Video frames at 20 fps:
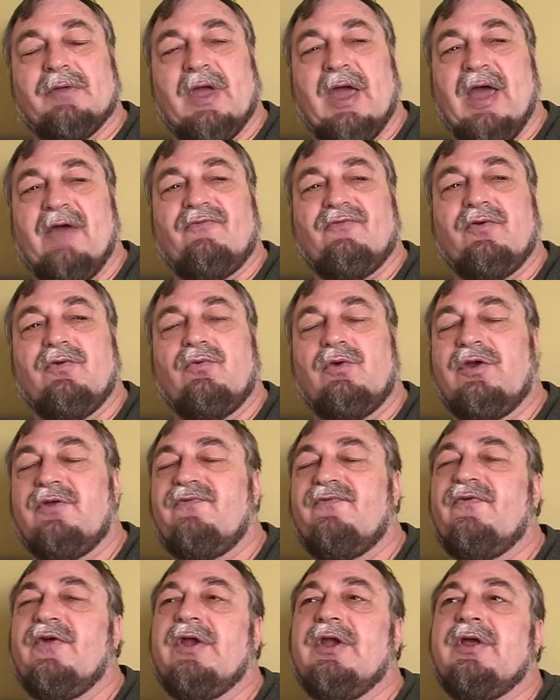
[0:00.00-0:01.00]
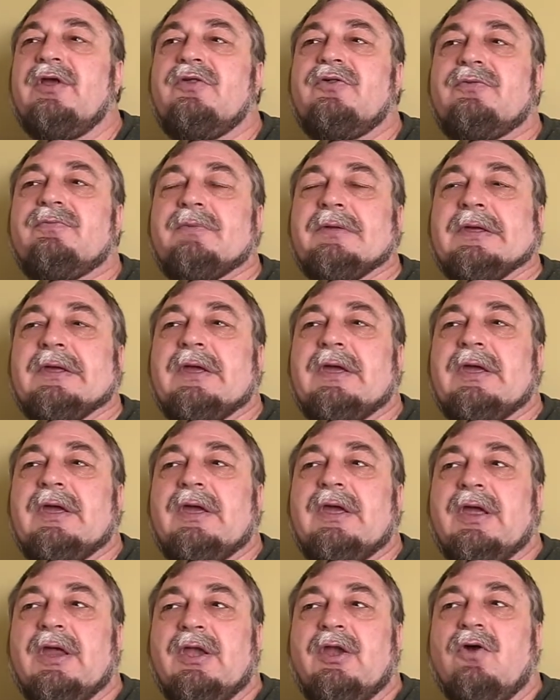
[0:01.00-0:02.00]
After we'd finished,
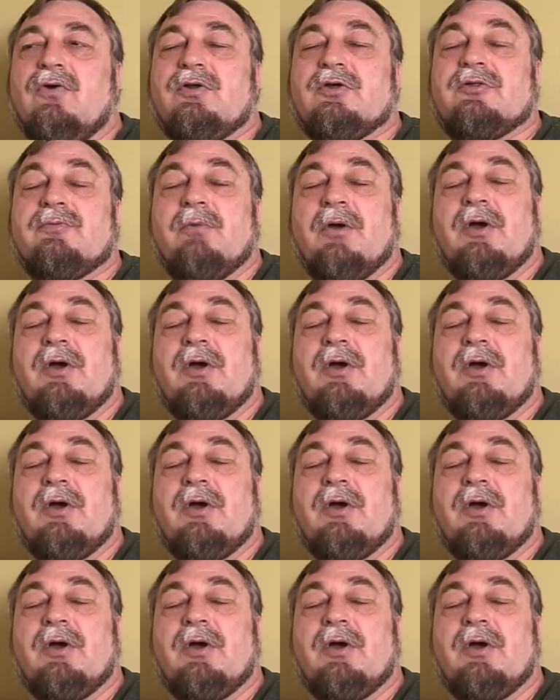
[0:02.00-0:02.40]
he noticed